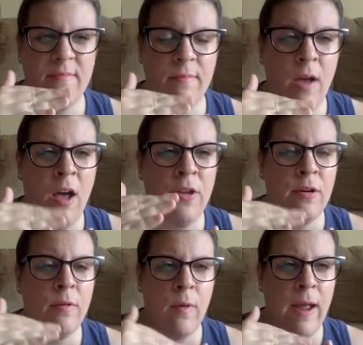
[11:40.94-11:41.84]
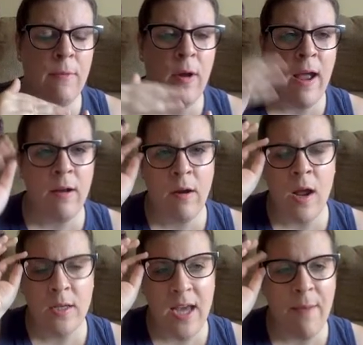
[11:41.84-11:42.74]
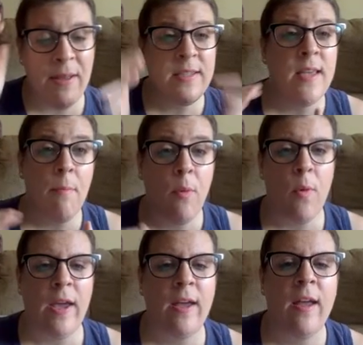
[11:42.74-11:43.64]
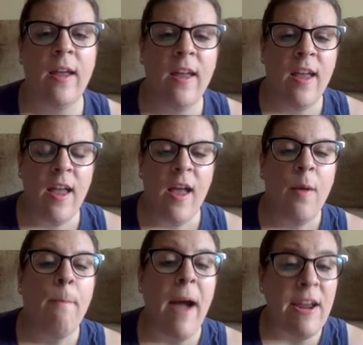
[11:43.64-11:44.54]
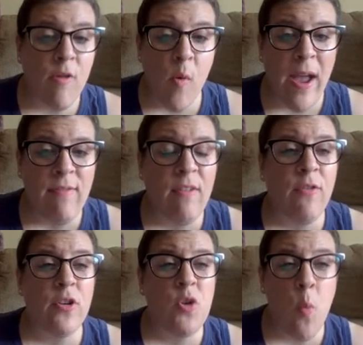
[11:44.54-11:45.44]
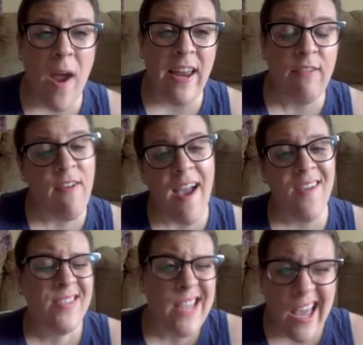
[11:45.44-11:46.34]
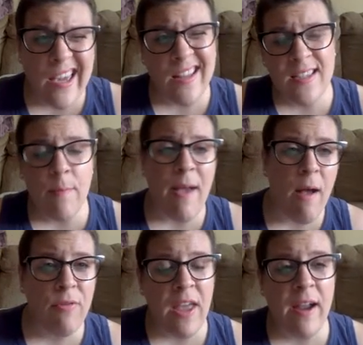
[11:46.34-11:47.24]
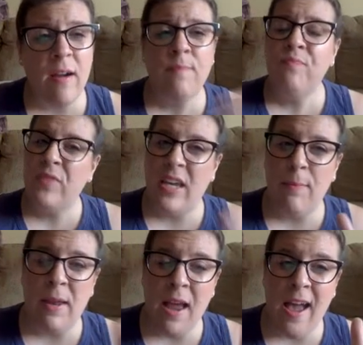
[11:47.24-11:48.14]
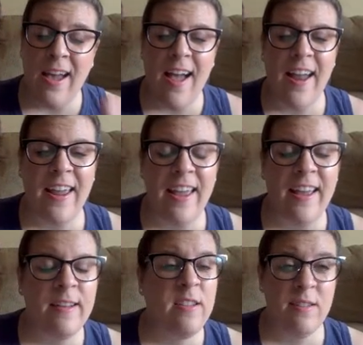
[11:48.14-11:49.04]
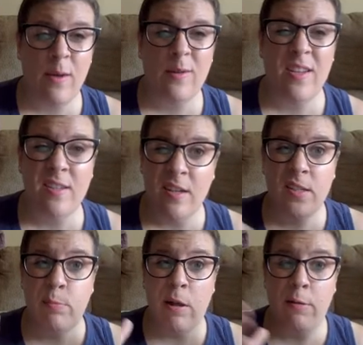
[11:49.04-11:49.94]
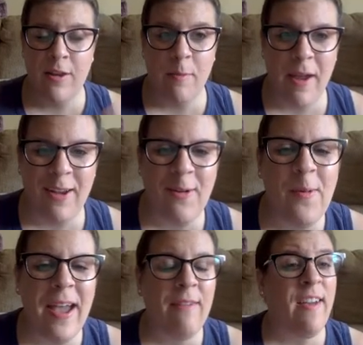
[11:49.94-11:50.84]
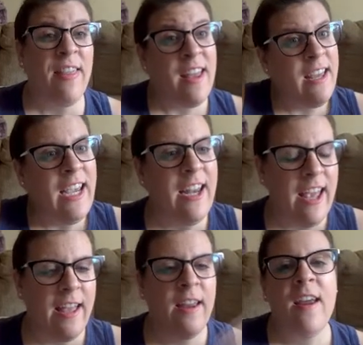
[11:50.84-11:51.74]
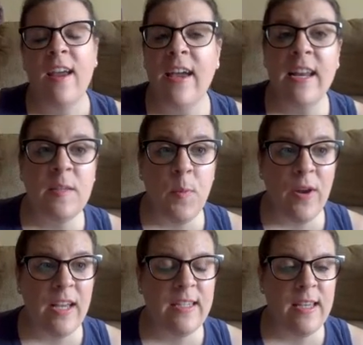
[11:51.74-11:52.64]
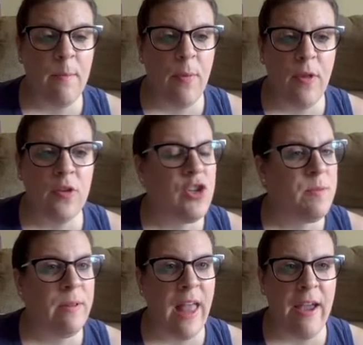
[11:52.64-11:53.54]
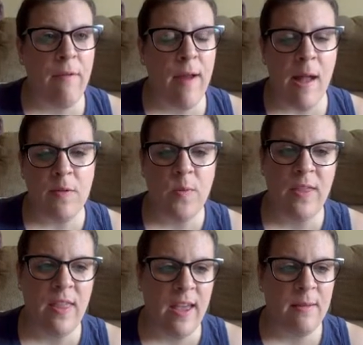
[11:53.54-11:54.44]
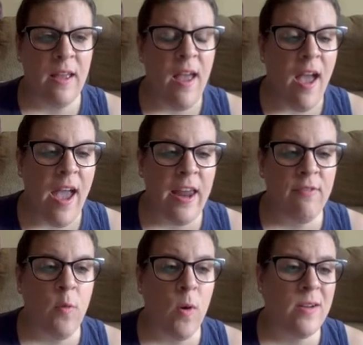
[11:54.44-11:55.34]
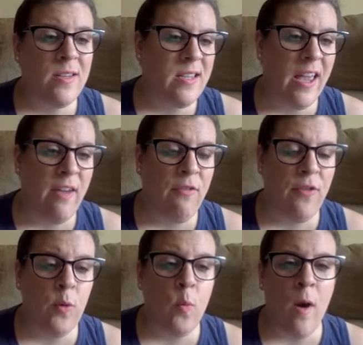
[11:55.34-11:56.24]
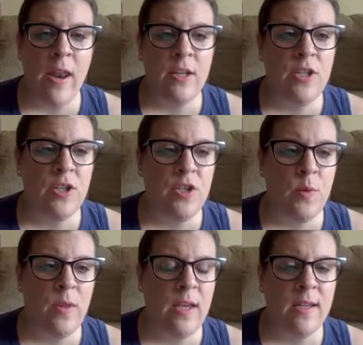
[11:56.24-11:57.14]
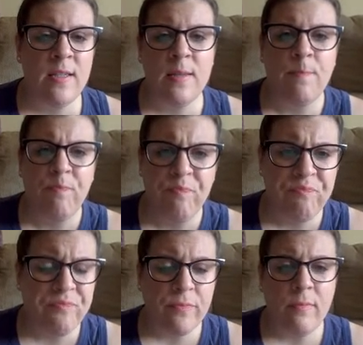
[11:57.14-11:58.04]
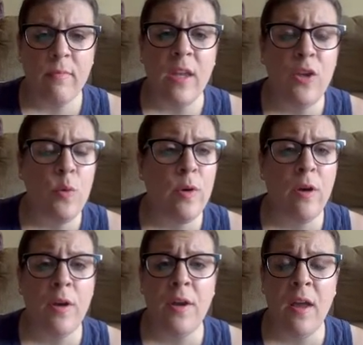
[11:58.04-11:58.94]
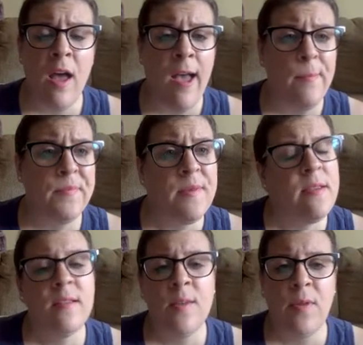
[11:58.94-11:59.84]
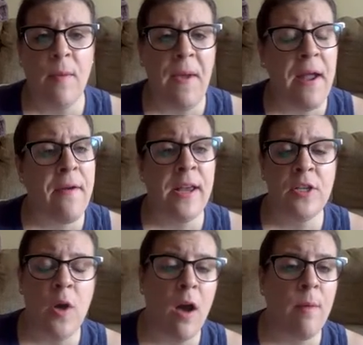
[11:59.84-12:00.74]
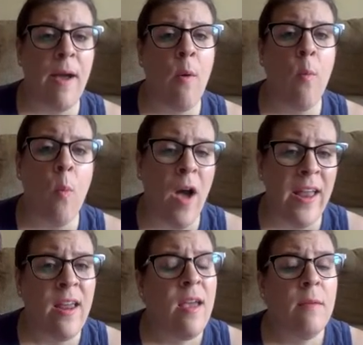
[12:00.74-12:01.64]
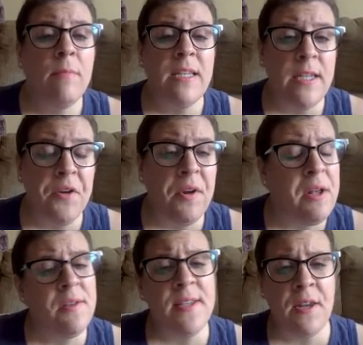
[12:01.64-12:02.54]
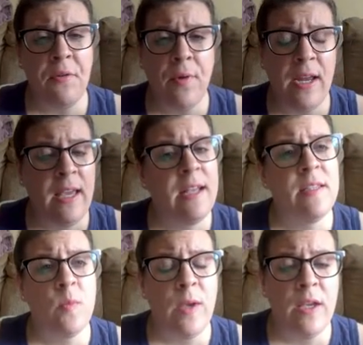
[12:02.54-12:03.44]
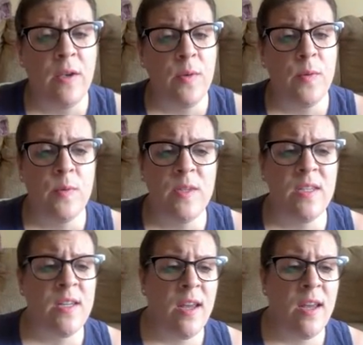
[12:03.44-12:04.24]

other graham cracker on top at some point. Microwave it for 25 seconds, about there. Keep an eye on it so it doesn't explode in the microwave, and then eat it. It is pretty simple. Just play around with it. And of course, if you wanted to do these, you could sit with a parent and talk about what materials and ingredients we used.